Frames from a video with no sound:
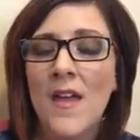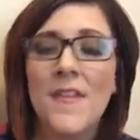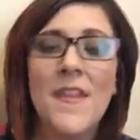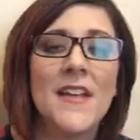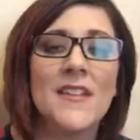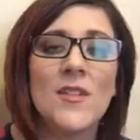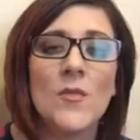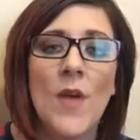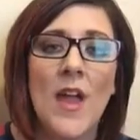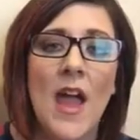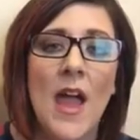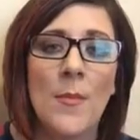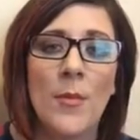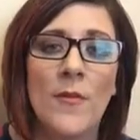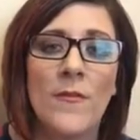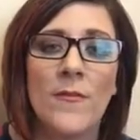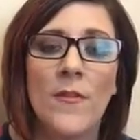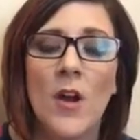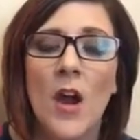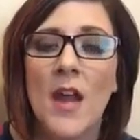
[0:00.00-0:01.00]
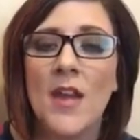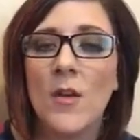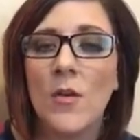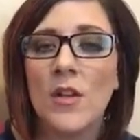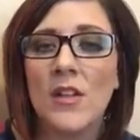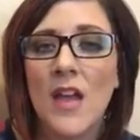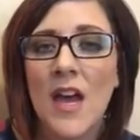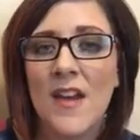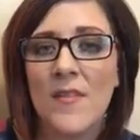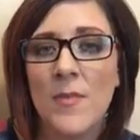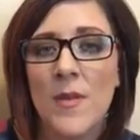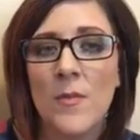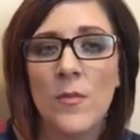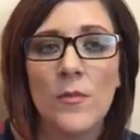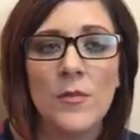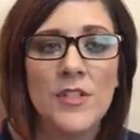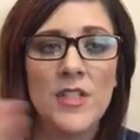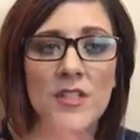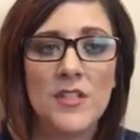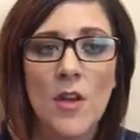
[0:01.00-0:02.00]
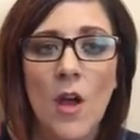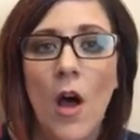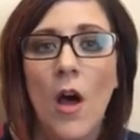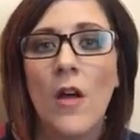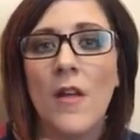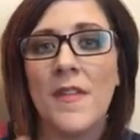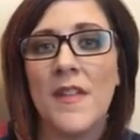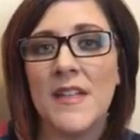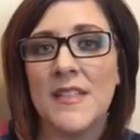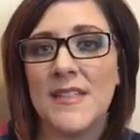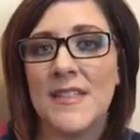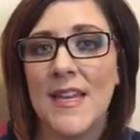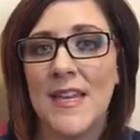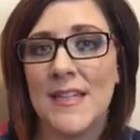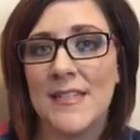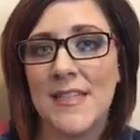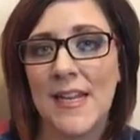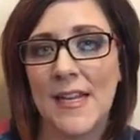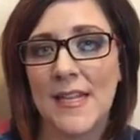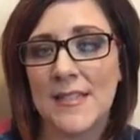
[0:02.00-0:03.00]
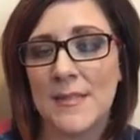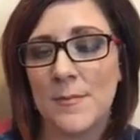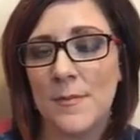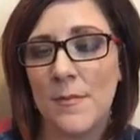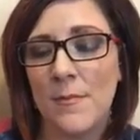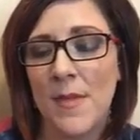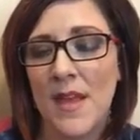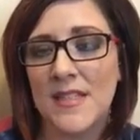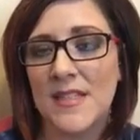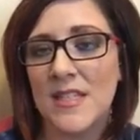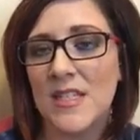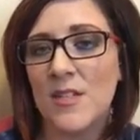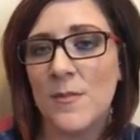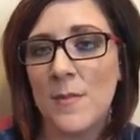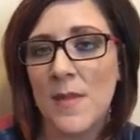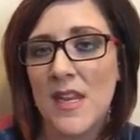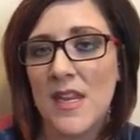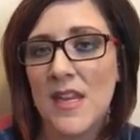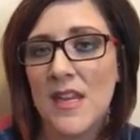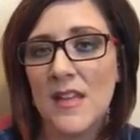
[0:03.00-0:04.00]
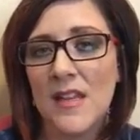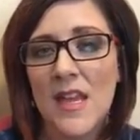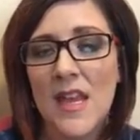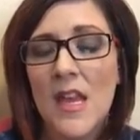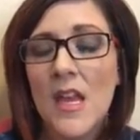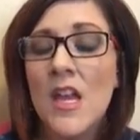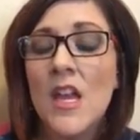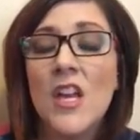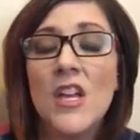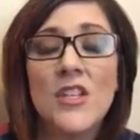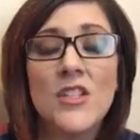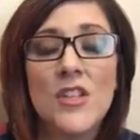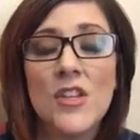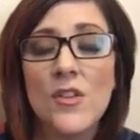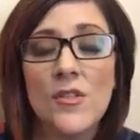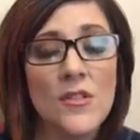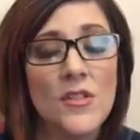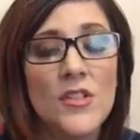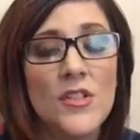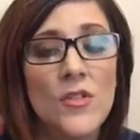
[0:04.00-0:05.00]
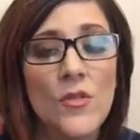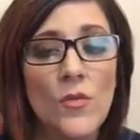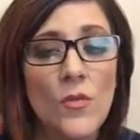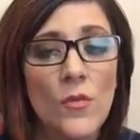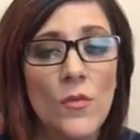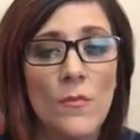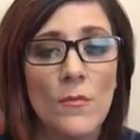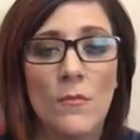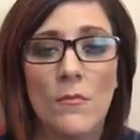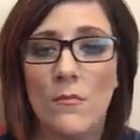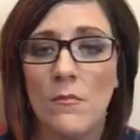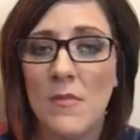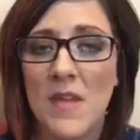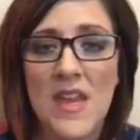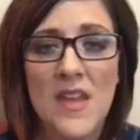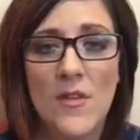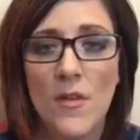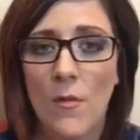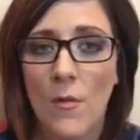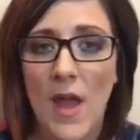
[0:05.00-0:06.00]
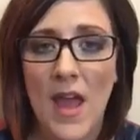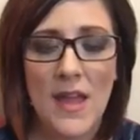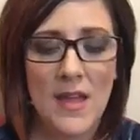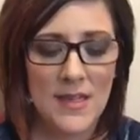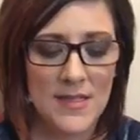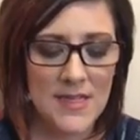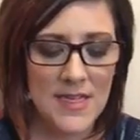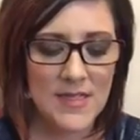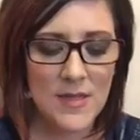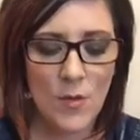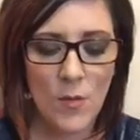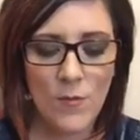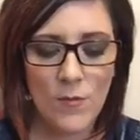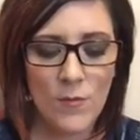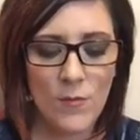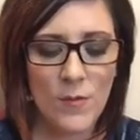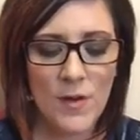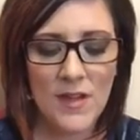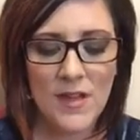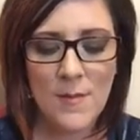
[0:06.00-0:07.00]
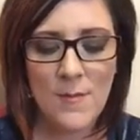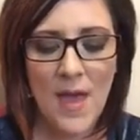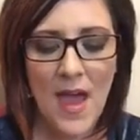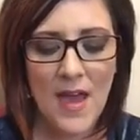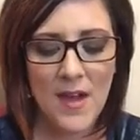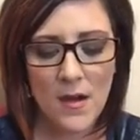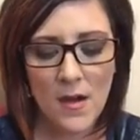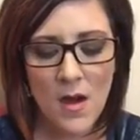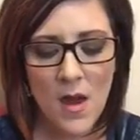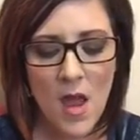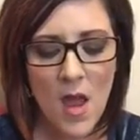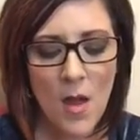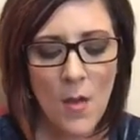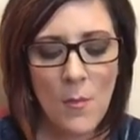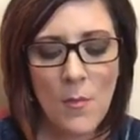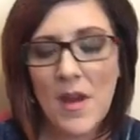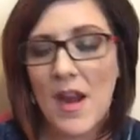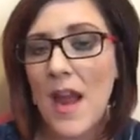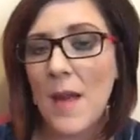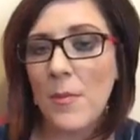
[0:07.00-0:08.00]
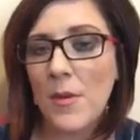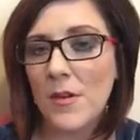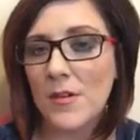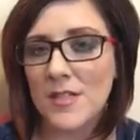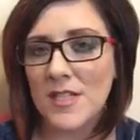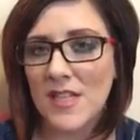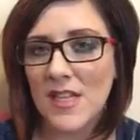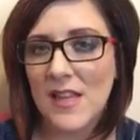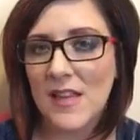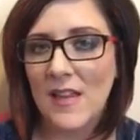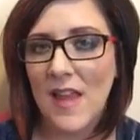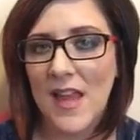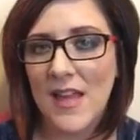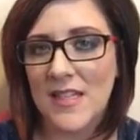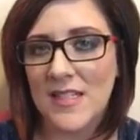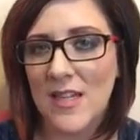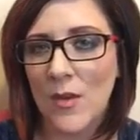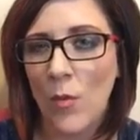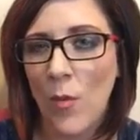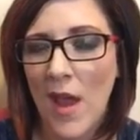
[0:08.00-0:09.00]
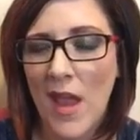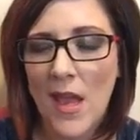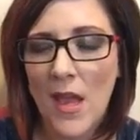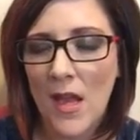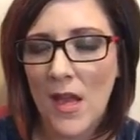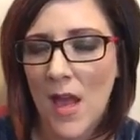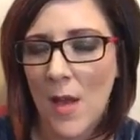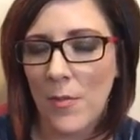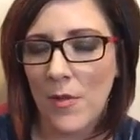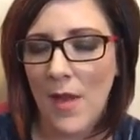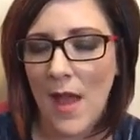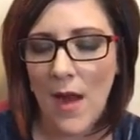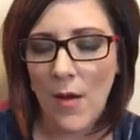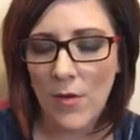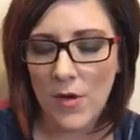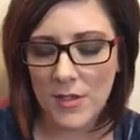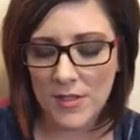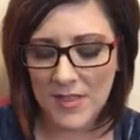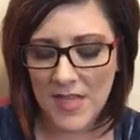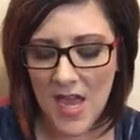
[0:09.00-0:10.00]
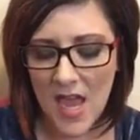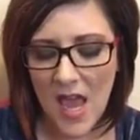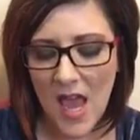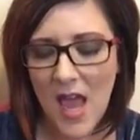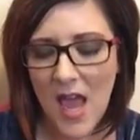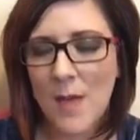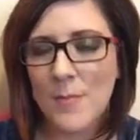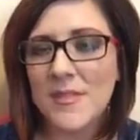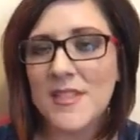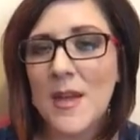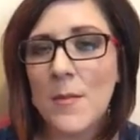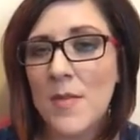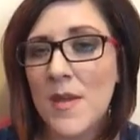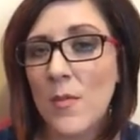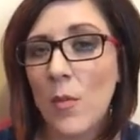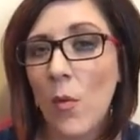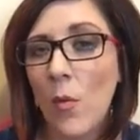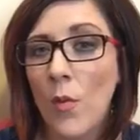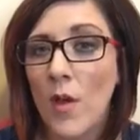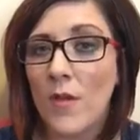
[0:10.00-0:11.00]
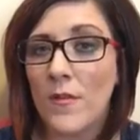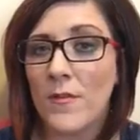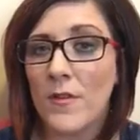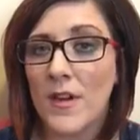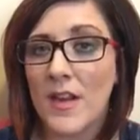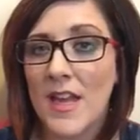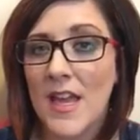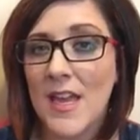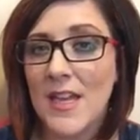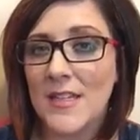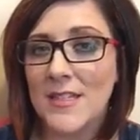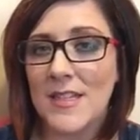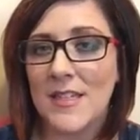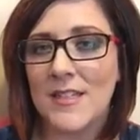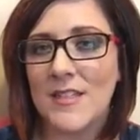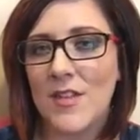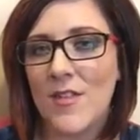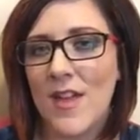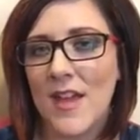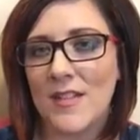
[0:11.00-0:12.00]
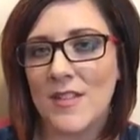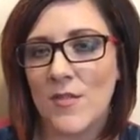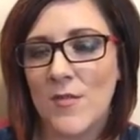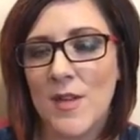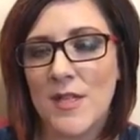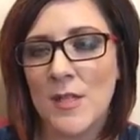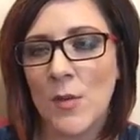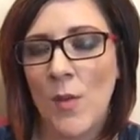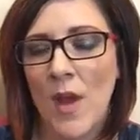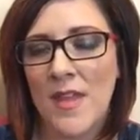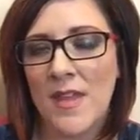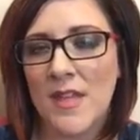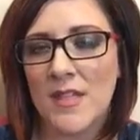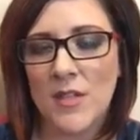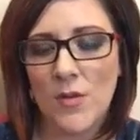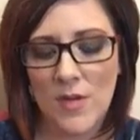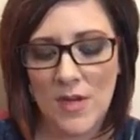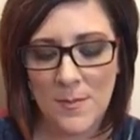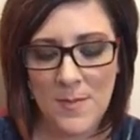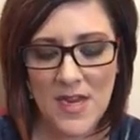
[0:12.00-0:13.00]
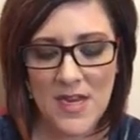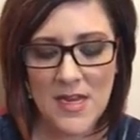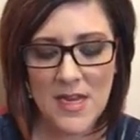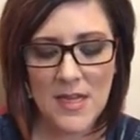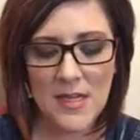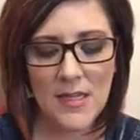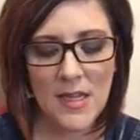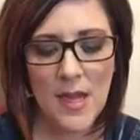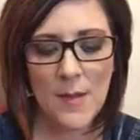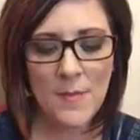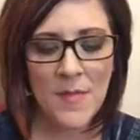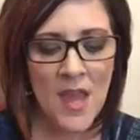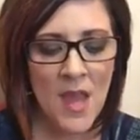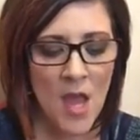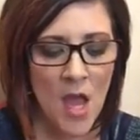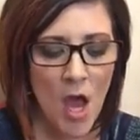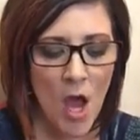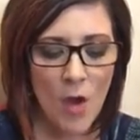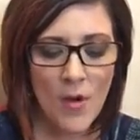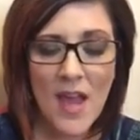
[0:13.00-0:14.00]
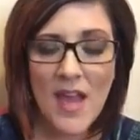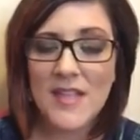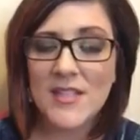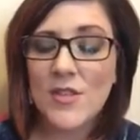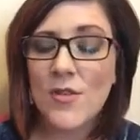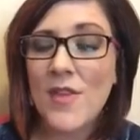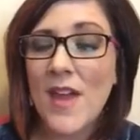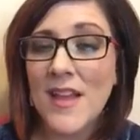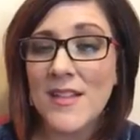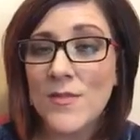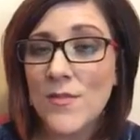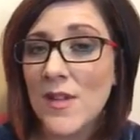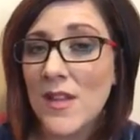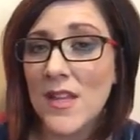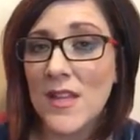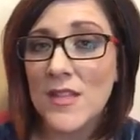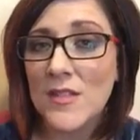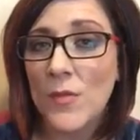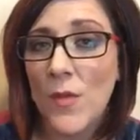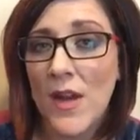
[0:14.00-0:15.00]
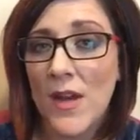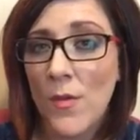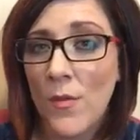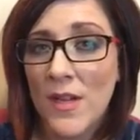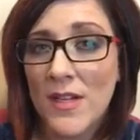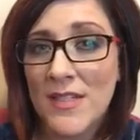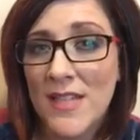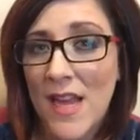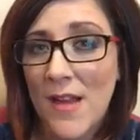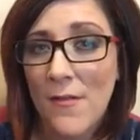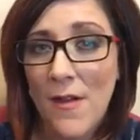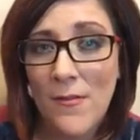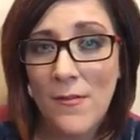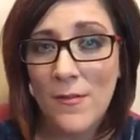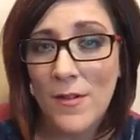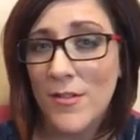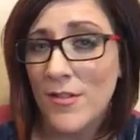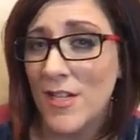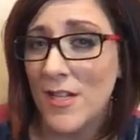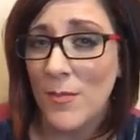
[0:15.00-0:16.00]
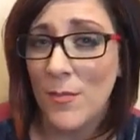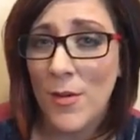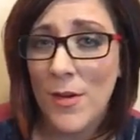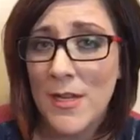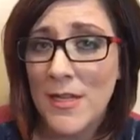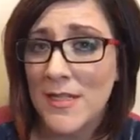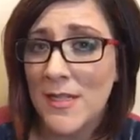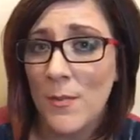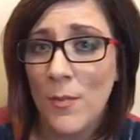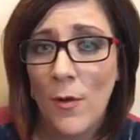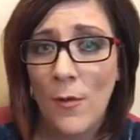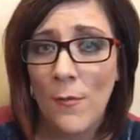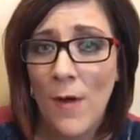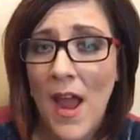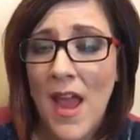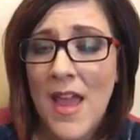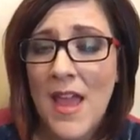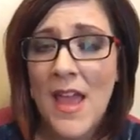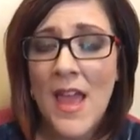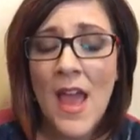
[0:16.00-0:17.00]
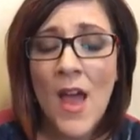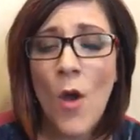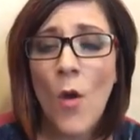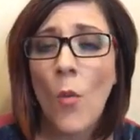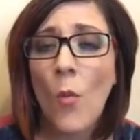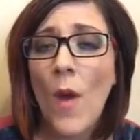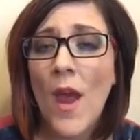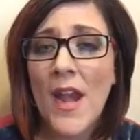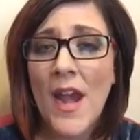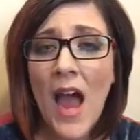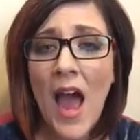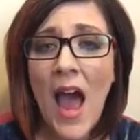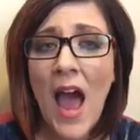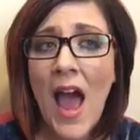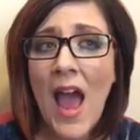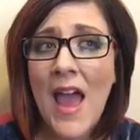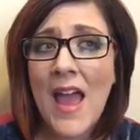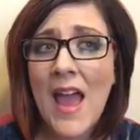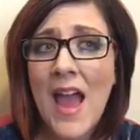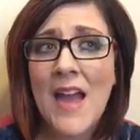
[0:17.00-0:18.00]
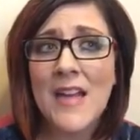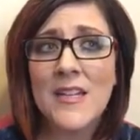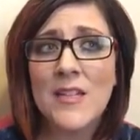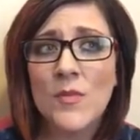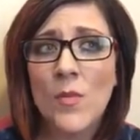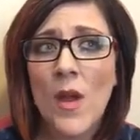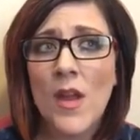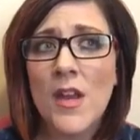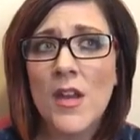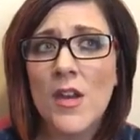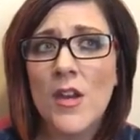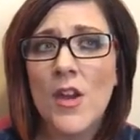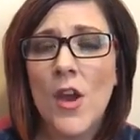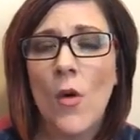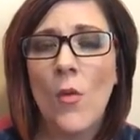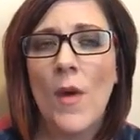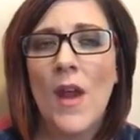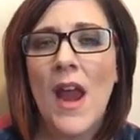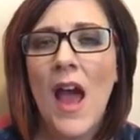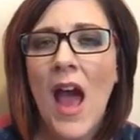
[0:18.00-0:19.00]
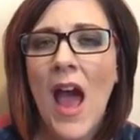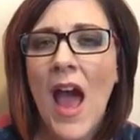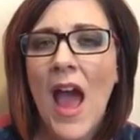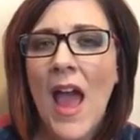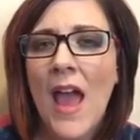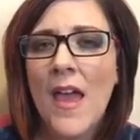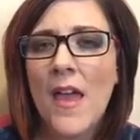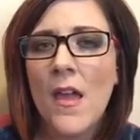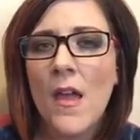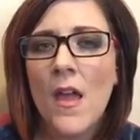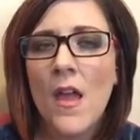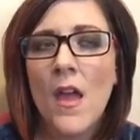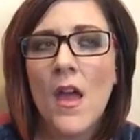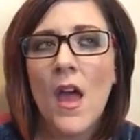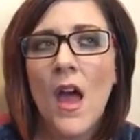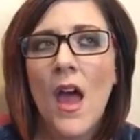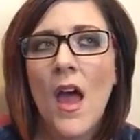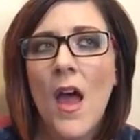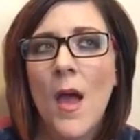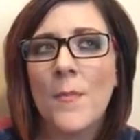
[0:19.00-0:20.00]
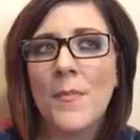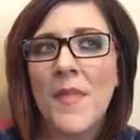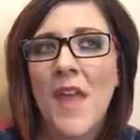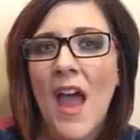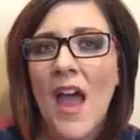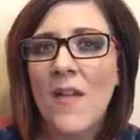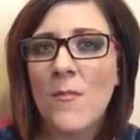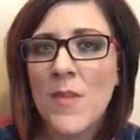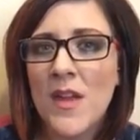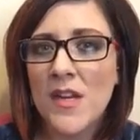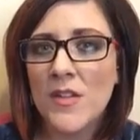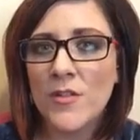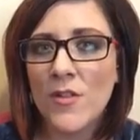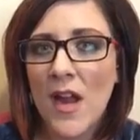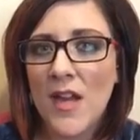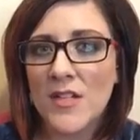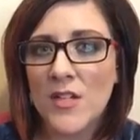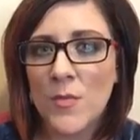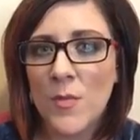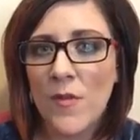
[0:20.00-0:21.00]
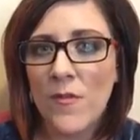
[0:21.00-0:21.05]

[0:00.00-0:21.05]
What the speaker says: that's the way I prefer. I know a lot of people just call and then send a text message immediately. So you can do either way. It doesn't really matter, but I personally like to wait a couple hours. Some people will forget, and so that's the reason why they do it immediately. Okay, so that's really the 21-day revolution. Pretty simple, right? When I just want you to know, when I've been a director